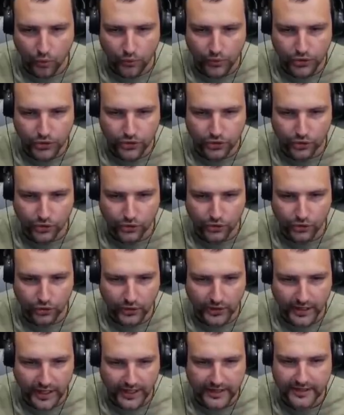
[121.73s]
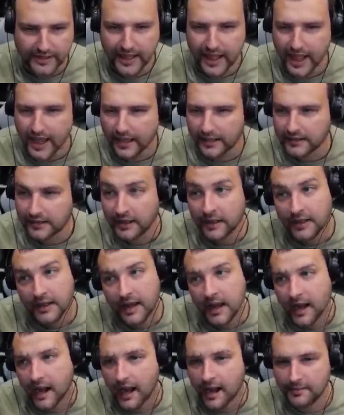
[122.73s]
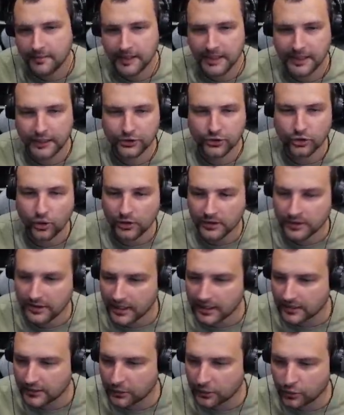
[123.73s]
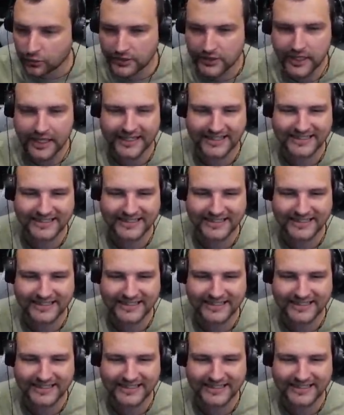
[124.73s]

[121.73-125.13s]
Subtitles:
would you look at that? I mean, it took good 10